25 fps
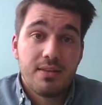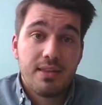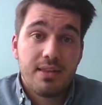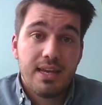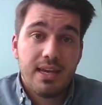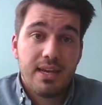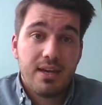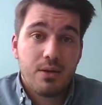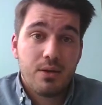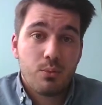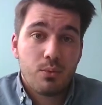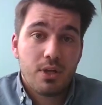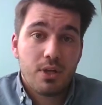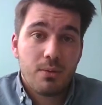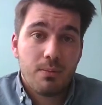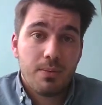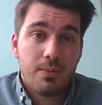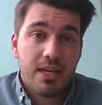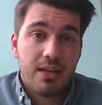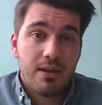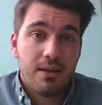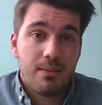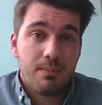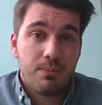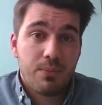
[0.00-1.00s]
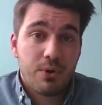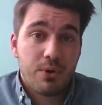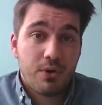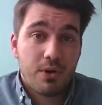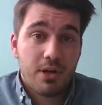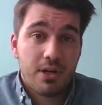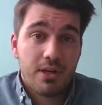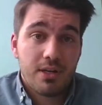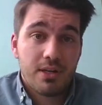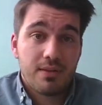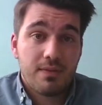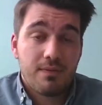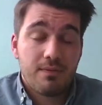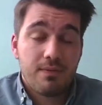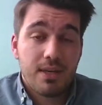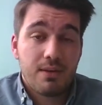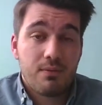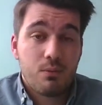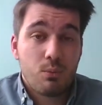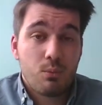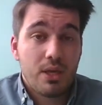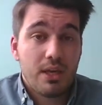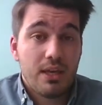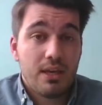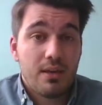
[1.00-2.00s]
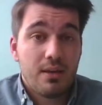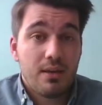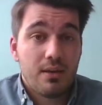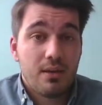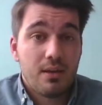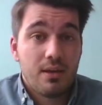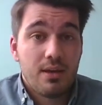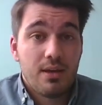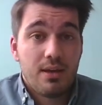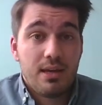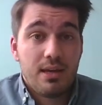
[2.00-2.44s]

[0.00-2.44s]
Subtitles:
there it will be important that we